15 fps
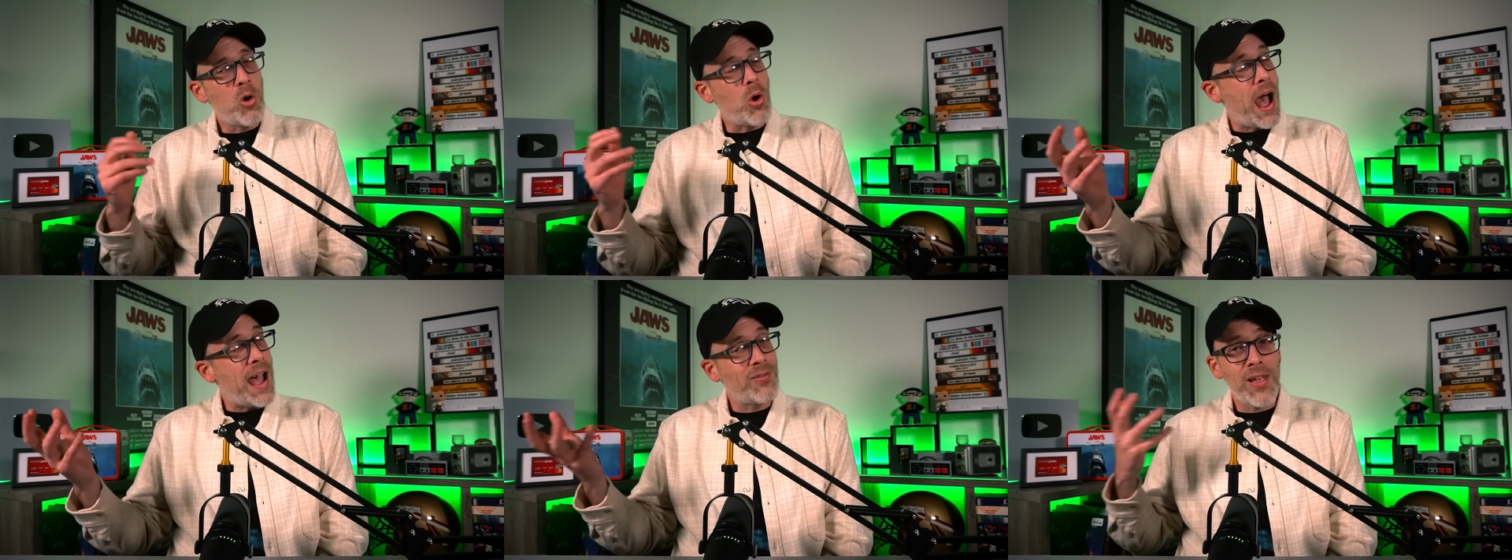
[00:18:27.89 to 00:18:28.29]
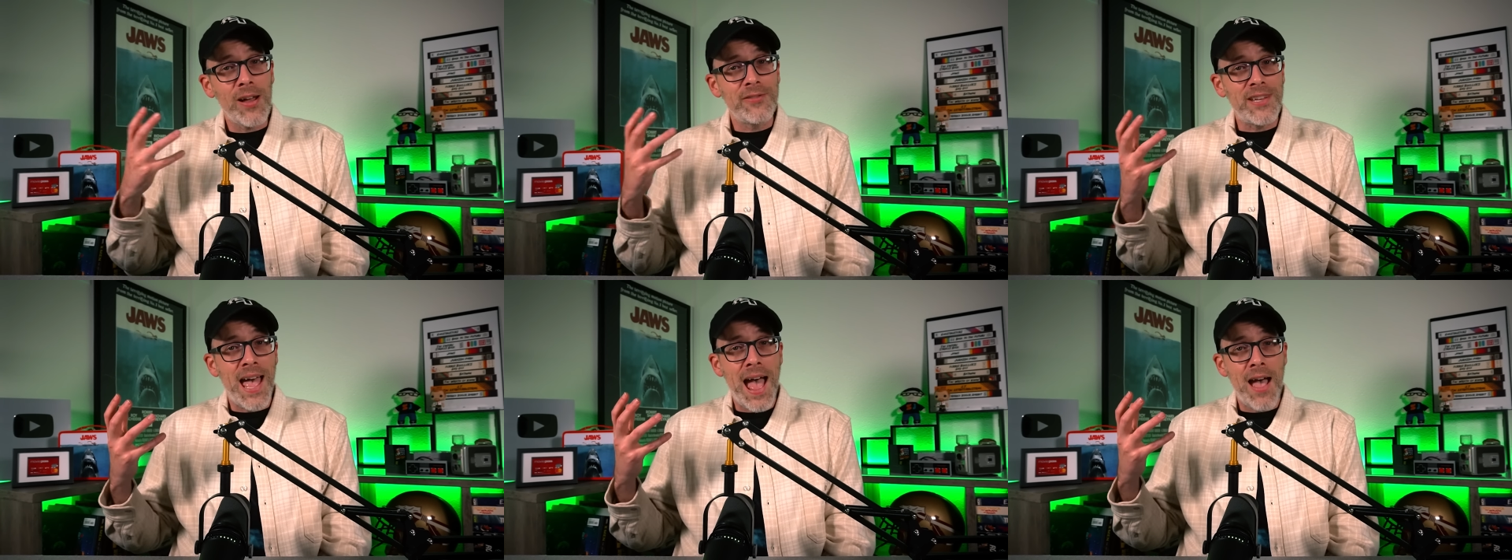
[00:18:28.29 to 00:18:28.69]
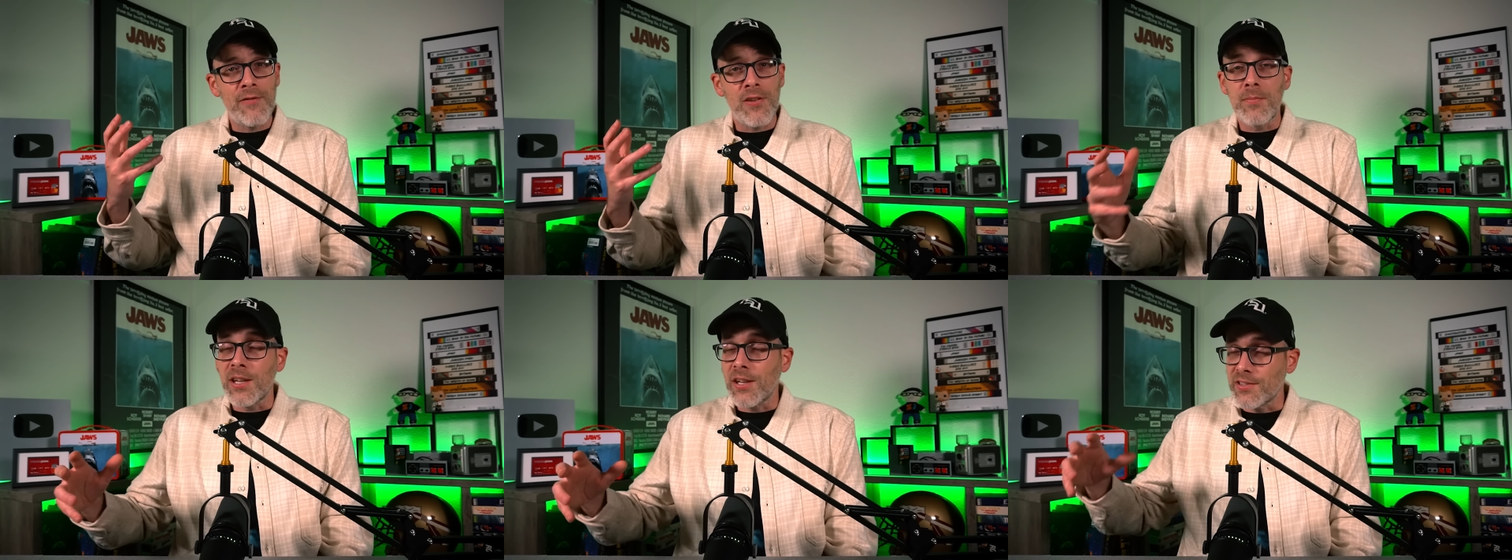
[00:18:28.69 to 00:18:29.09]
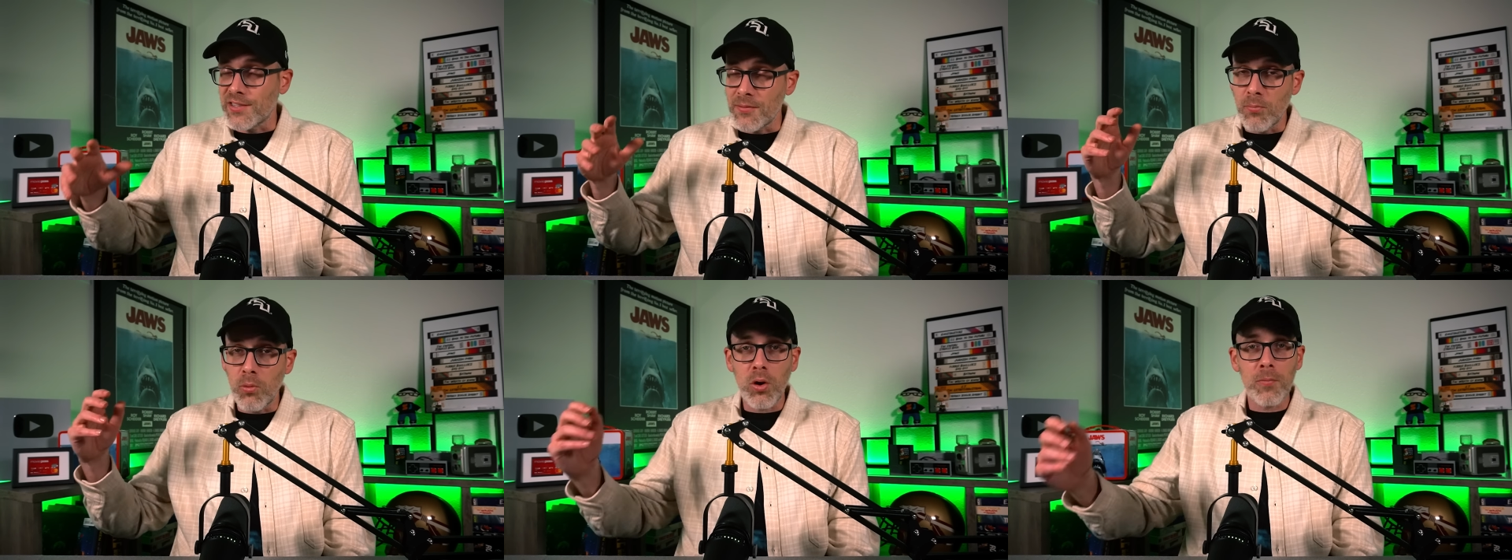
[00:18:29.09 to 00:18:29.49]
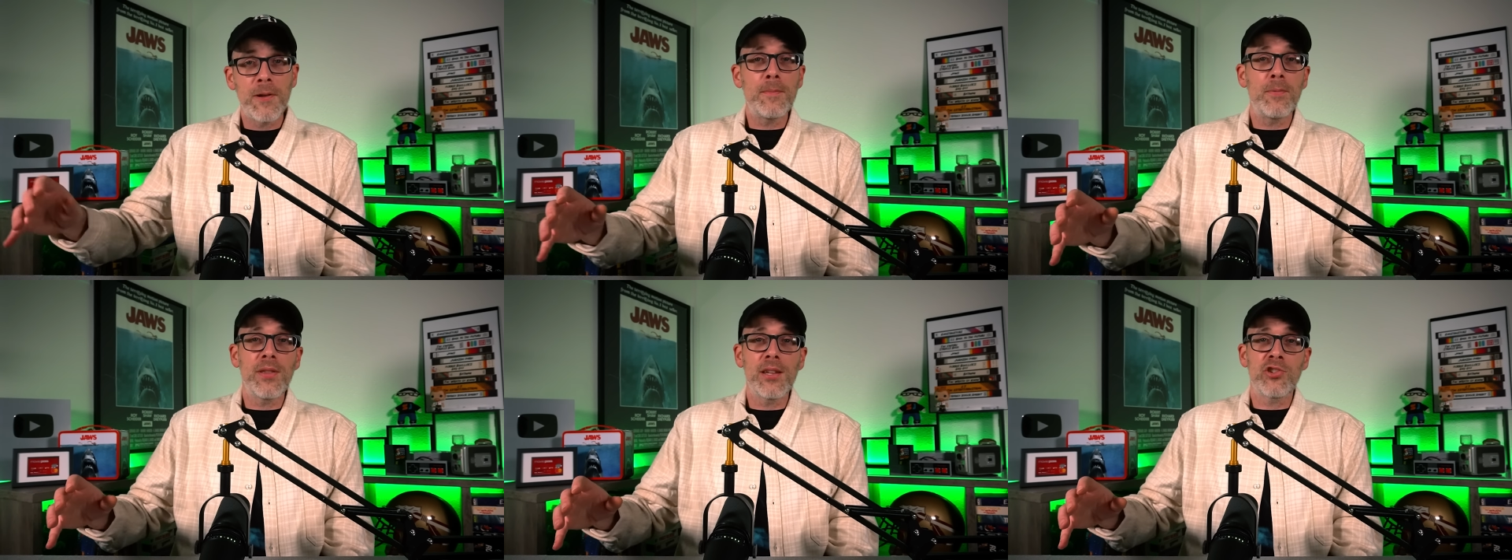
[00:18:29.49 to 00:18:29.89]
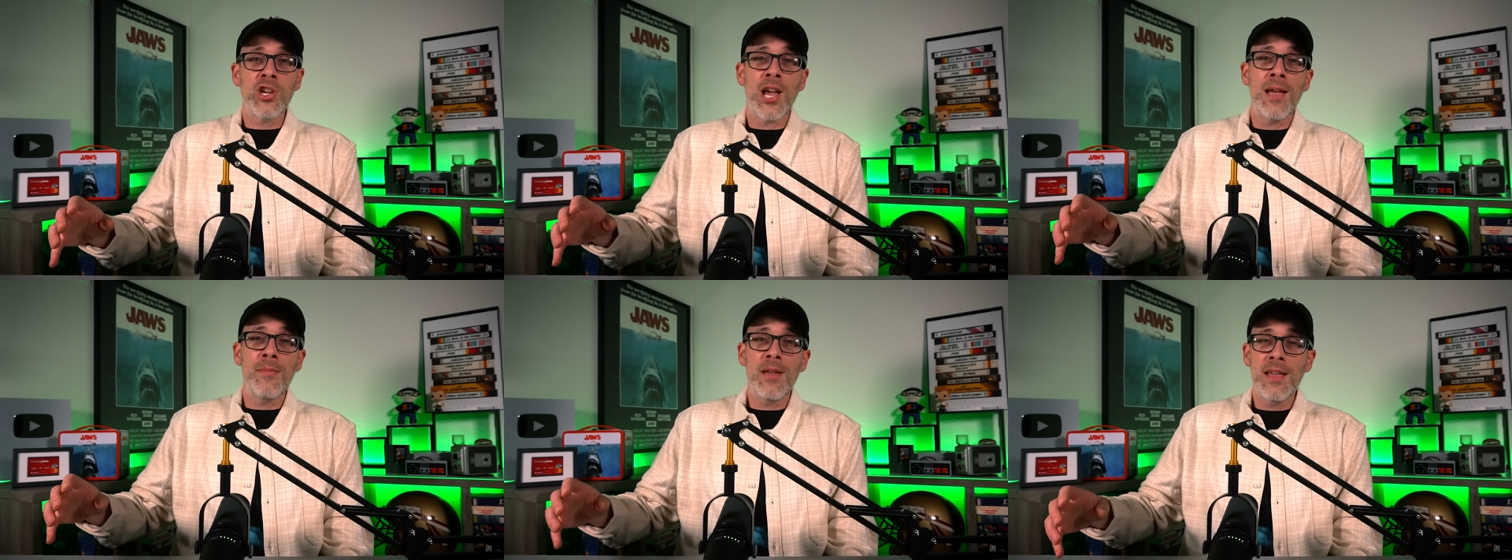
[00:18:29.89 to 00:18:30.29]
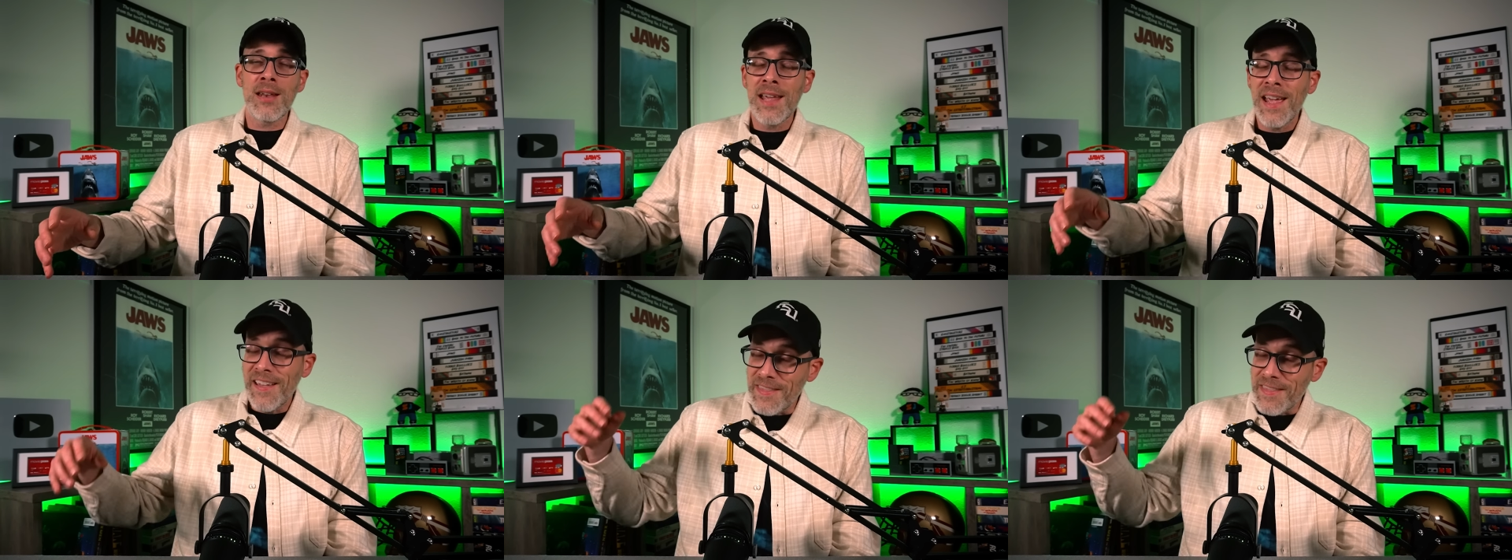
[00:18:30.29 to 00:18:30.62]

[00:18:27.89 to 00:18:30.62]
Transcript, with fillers: I'd love to have you because the more people that chime in,